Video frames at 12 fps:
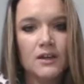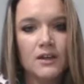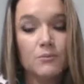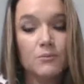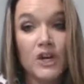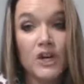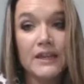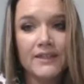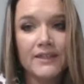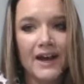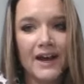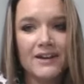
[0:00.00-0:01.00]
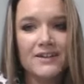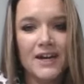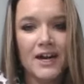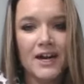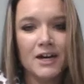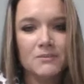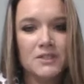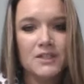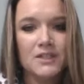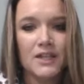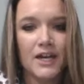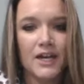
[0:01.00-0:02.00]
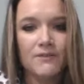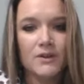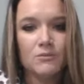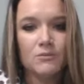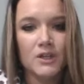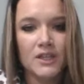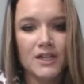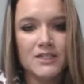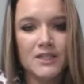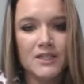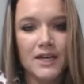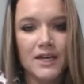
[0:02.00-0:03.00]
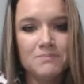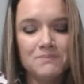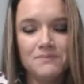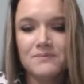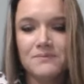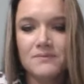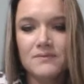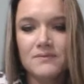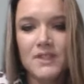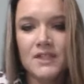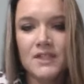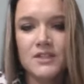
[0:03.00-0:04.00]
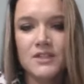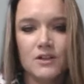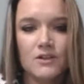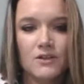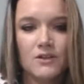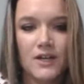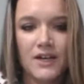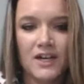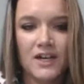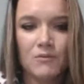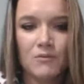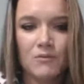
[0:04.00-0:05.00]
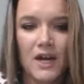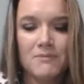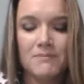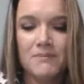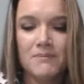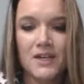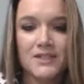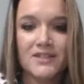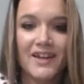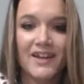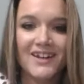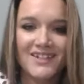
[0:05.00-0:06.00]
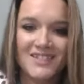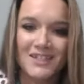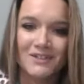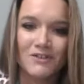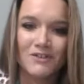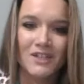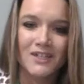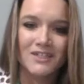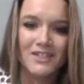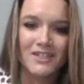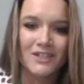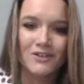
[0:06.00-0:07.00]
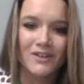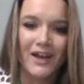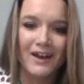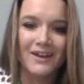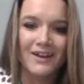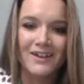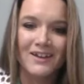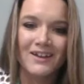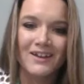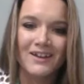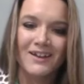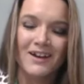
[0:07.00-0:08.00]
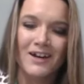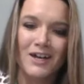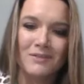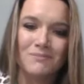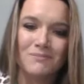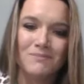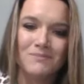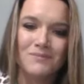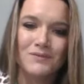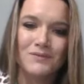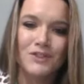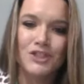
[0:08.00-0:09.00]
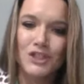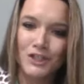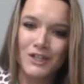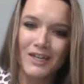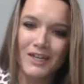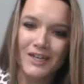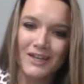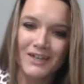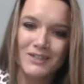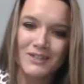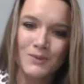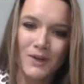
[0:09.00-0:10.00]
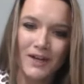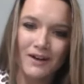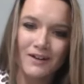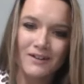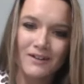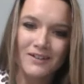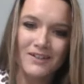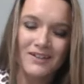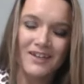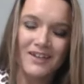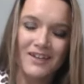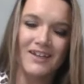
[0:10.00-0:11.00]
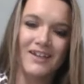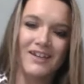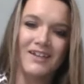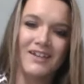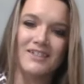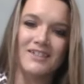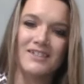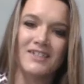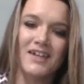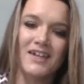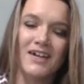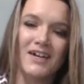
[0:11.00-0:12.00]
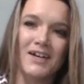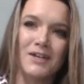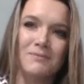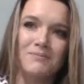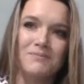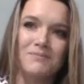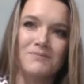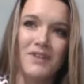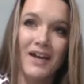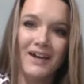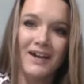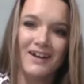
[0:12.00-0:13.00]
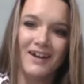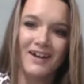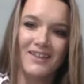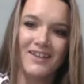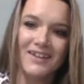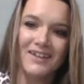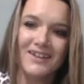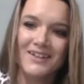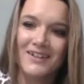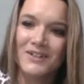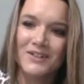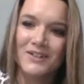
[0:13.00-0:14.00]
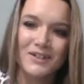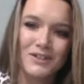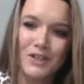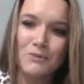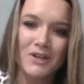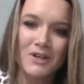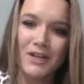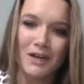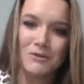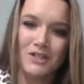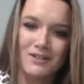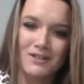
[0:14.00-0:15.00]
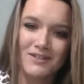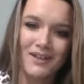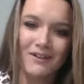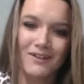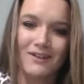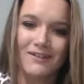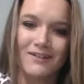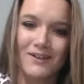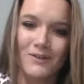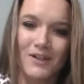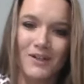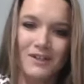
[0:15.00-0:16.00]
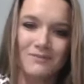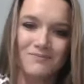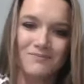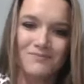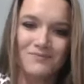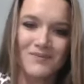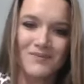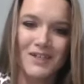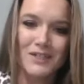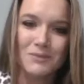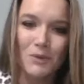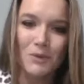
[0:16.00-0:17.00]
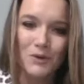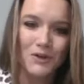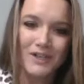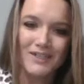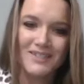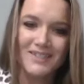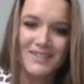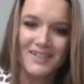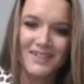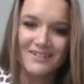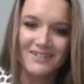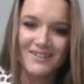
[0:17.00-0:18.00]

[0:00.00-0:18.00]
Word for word: bring that um, to life and bring that to them so um, i'm excited to really continue that um, journey as well and um, yeah i think there's so many options out there that we're exploring right. so.